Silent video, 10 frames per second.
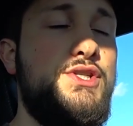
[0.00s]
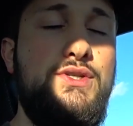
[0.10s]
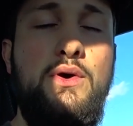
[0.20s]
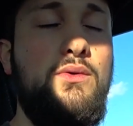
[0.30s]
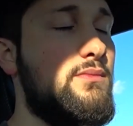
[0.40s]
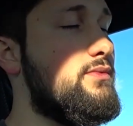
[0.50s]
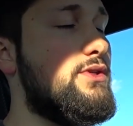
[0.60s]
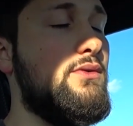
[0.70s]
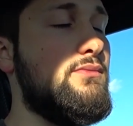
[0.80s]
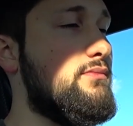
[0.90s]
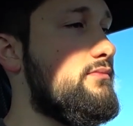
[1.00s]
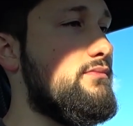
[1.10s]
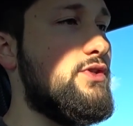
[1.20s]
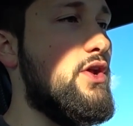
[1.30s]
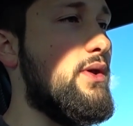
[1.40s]
don't, don't,
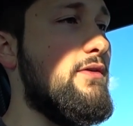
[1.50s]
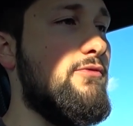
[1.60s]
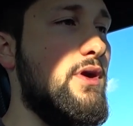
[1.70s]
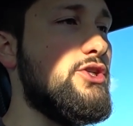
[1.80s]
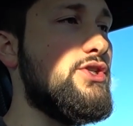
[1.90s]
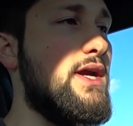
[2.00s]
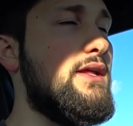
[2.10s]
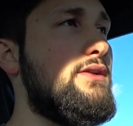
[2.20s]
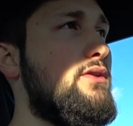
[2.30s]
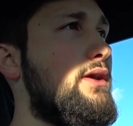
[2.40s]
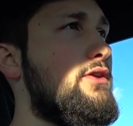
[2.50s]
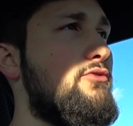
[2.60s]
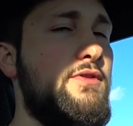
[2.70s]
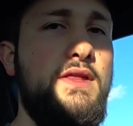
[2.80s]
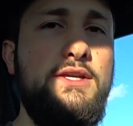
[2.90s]
you know, get frustrated, don't get
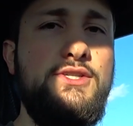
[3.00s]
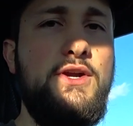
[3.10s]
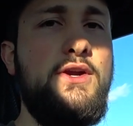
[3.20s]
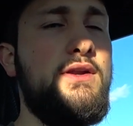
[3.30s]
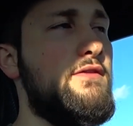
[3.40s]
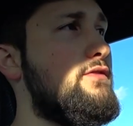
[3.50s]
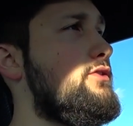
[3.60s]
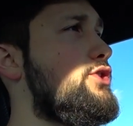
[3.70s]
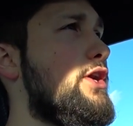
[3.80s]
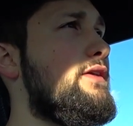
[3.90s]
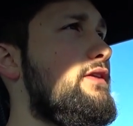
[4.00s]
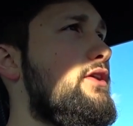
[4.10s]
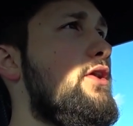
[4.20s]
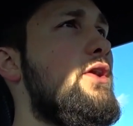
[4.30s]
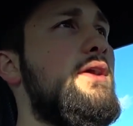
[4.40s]
your feelings hurt. If you jerk in the
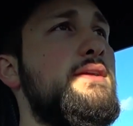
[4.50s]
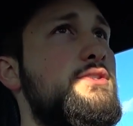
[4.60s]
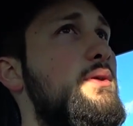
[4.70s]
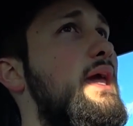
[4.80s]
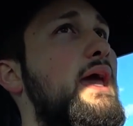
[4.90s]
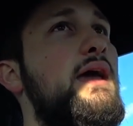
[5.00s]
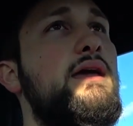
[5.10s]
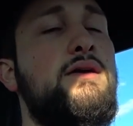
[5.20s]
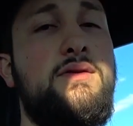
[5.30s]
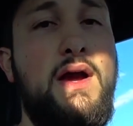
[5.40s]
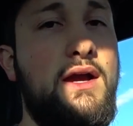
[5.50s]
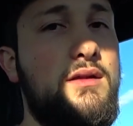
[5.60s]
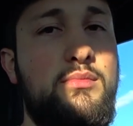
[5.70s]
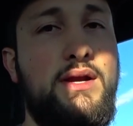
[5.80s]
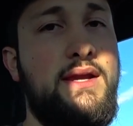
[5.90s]
car, it's okay, you're not
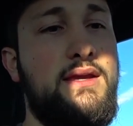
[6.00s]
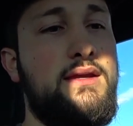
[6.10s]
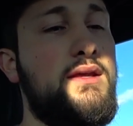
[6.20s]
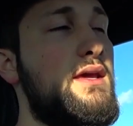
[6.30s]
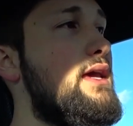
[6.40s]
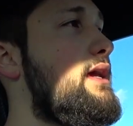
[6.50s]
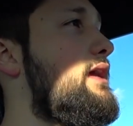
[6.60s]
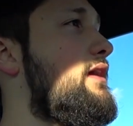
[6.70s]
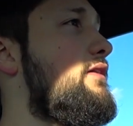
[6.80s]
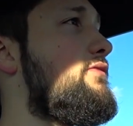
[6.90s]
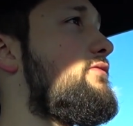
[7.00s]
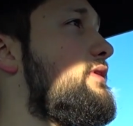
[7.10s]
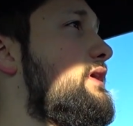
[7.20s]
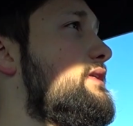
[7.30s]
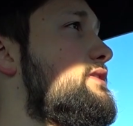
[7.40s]
gonna break it. If
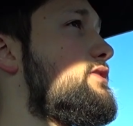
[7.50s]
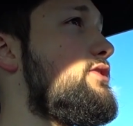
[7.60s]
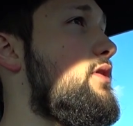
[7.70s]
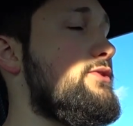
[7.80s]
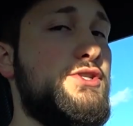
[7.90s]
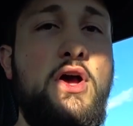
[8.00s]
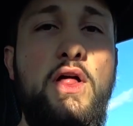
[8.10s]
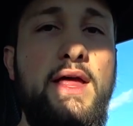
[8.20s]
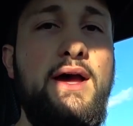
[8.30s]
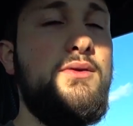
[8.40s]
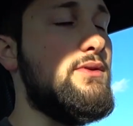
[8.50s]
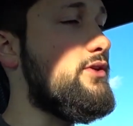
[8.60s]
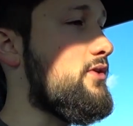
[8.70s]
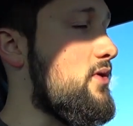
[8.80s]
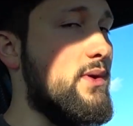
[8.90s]
it's, you know, stall out,
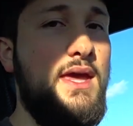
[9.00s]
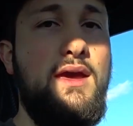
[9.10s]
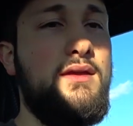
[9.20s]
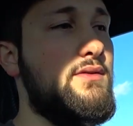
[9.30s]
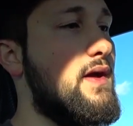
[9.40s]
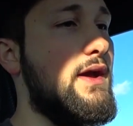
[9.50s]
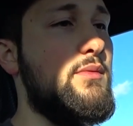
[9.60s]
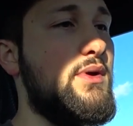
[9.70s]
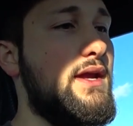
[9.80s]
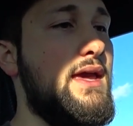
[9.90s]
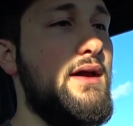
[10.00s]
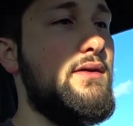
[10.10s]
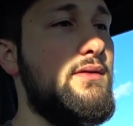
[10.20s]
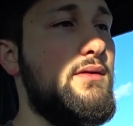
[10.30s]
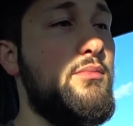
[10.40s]
you're okay, you're not gonna break
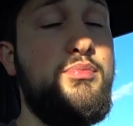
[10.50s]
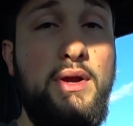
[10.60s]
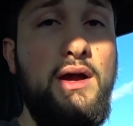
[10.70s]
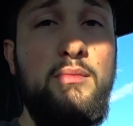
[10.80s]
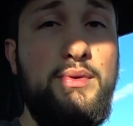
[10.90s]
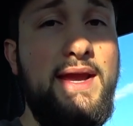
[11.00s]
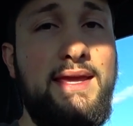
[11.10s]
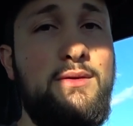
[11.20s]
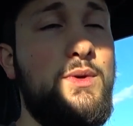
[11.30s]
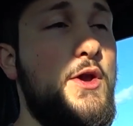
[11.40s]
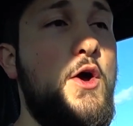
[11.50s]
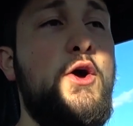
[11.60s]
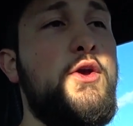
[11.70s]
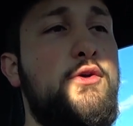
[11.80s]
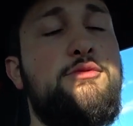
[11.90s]
out, uh, uh, break it. We
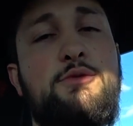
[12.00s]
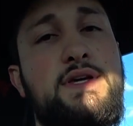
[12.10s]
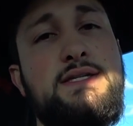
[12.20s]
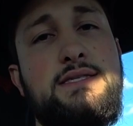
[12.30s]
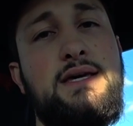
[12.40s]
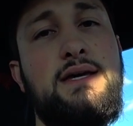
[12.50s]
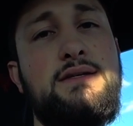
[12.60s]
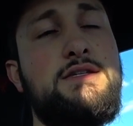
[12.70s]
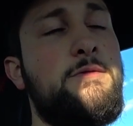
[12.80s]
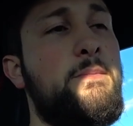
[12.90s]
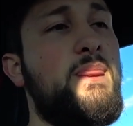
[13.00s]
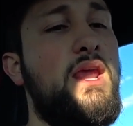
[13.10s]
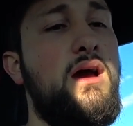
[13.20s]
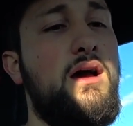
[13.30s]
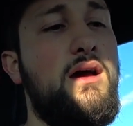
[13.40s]
all go through these things,
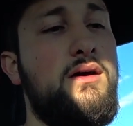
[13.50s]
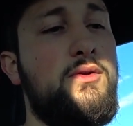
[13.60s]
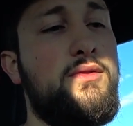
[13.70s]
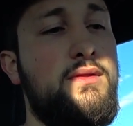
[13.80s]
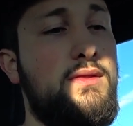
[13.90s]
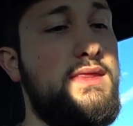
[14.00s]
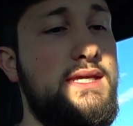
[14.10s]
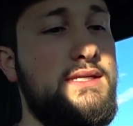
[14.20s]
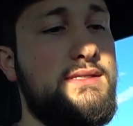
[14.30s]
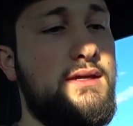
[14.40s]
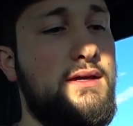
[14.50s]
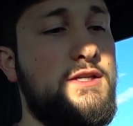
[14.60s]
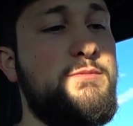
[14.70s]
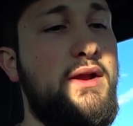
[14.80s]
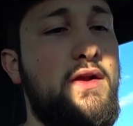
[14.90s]
uh, or these uh,
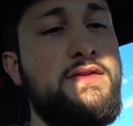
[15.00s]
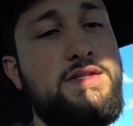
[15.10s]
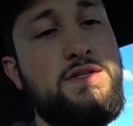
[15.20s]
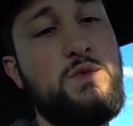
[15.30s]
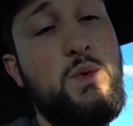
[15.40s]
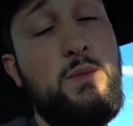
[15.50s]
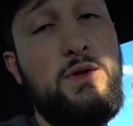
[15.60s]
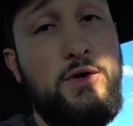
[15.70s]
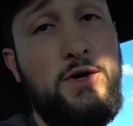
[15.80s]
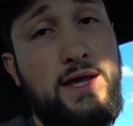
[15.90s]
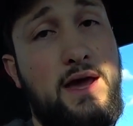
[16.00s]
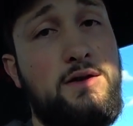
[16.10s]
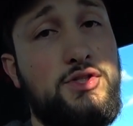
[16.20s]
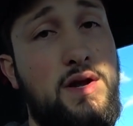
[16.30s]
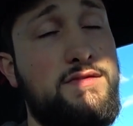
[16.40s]
experiences when we're learning how
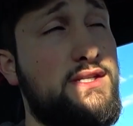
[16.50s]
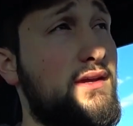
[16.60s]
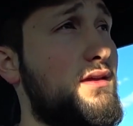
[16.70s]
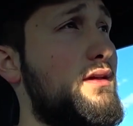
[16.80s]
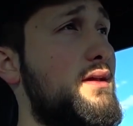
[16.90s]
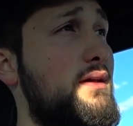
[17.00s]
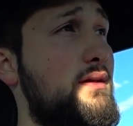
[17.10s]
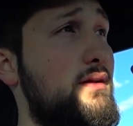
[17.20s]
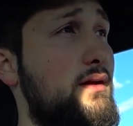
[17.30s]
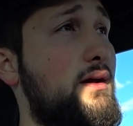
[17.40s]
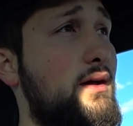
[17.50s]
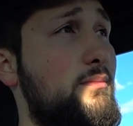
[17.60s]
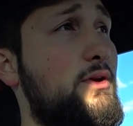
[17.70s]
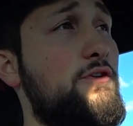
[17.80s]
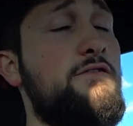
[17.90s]
to drive stick.
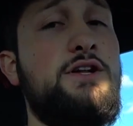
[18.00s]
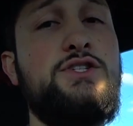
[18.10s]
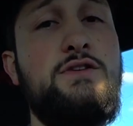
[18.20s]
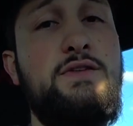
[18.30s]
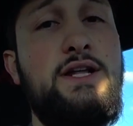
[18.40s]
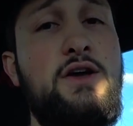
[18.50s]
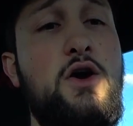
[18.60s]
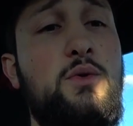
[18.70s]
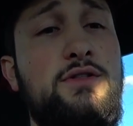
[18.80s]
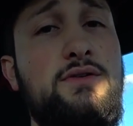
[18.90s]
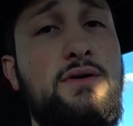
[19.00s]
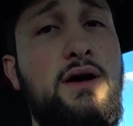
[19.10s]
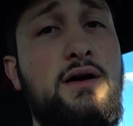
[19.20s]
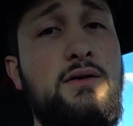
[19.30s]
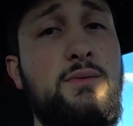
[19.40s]
Um, I'm gonna finish the video with you,
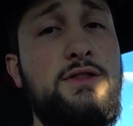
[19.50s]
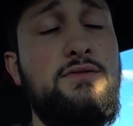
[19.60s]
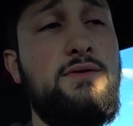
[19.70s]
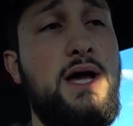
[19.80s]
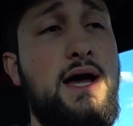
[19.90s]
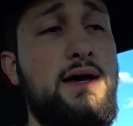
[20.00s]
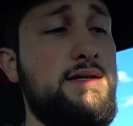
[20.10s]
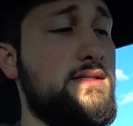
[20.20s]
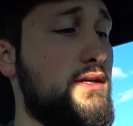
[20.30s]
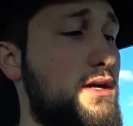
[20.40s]
uh, with you guys,